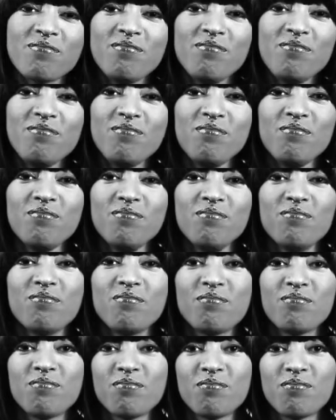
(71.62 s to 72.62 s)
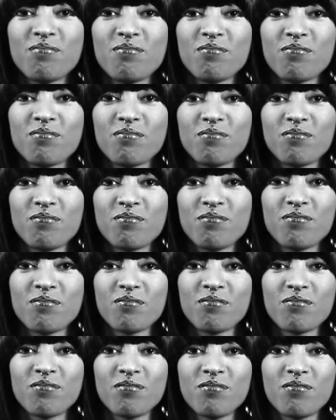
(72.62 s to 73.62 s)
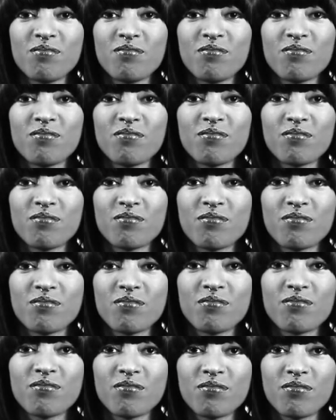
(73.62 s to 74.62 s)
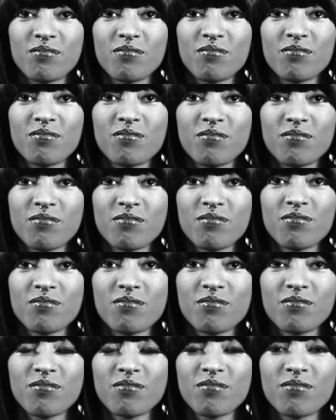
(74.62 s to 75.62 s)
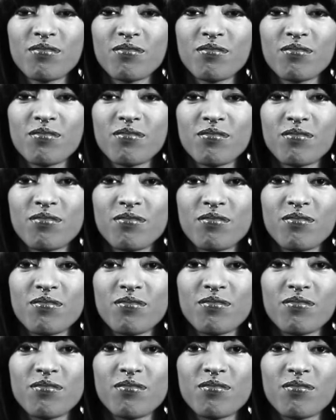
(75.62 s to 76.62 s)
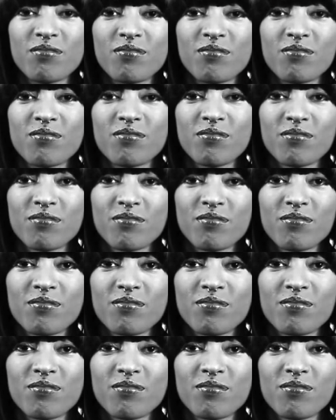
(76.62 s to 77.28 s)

No words are spoken by the person on screen.